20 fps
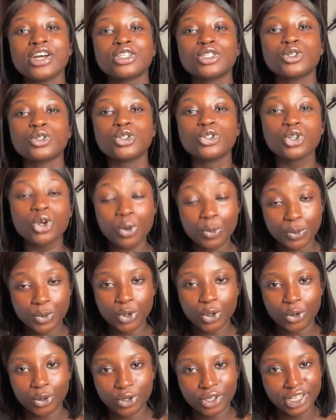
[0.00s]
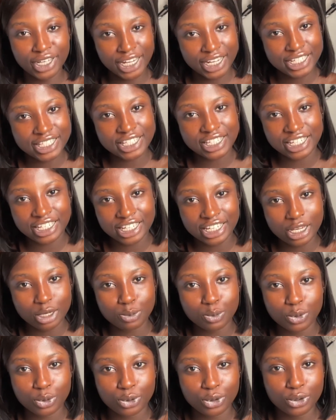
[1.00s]
To shop your online skincare
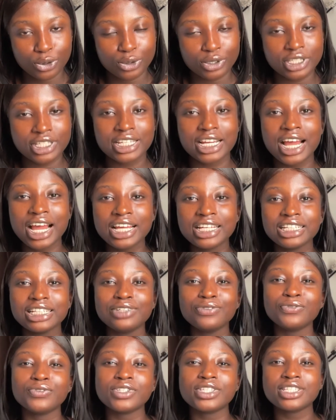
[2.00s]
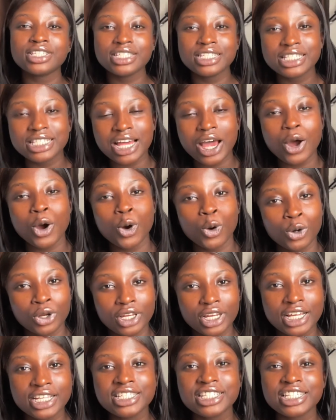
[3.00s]
products, kindly visit our
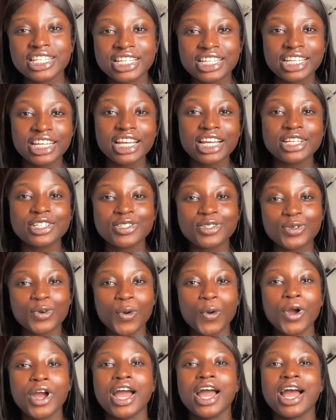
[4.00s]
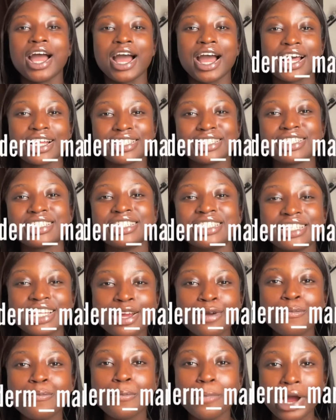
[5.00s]
online skincare store at
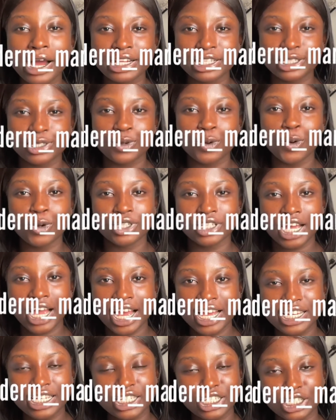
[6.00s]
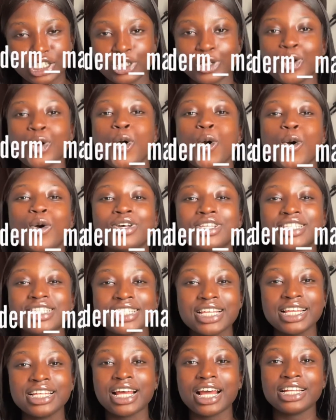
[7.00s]
Denmark on IG or
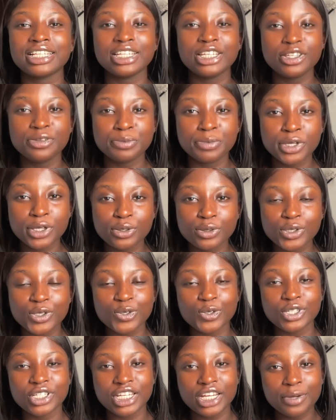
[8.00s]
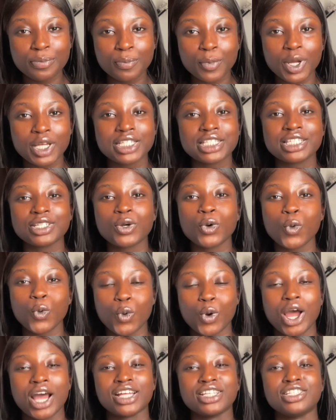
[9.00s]
send an email to
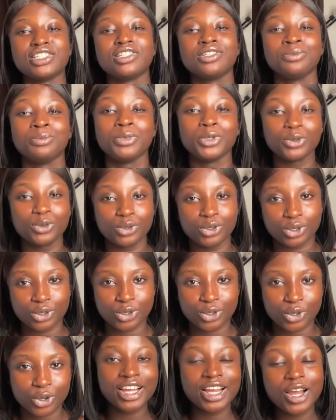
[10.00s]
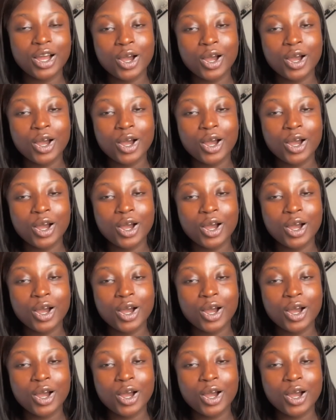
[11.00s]
denmarksco@gmail.com.